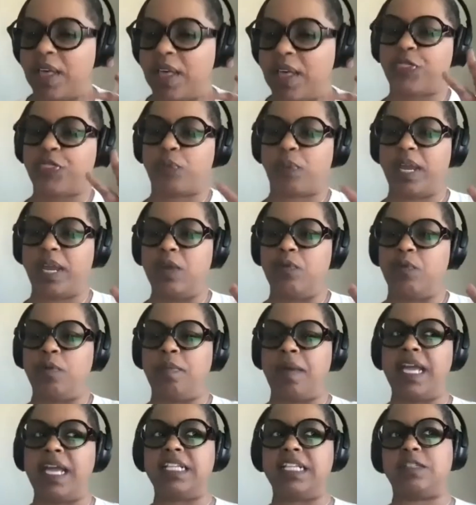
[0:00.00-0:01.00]
know, with three
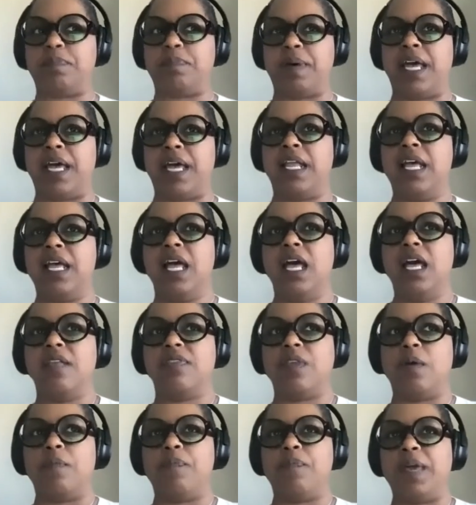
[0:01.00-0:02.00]
roommates, but
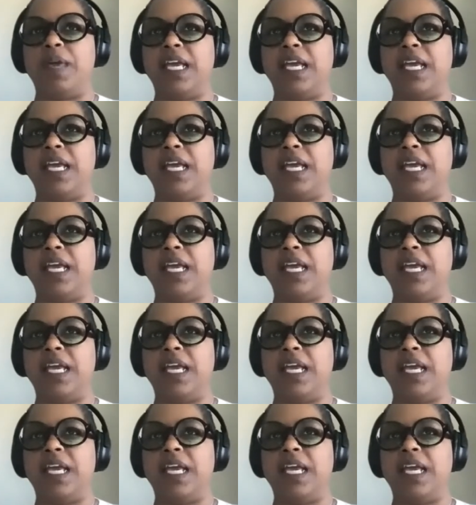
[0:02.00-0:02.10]
the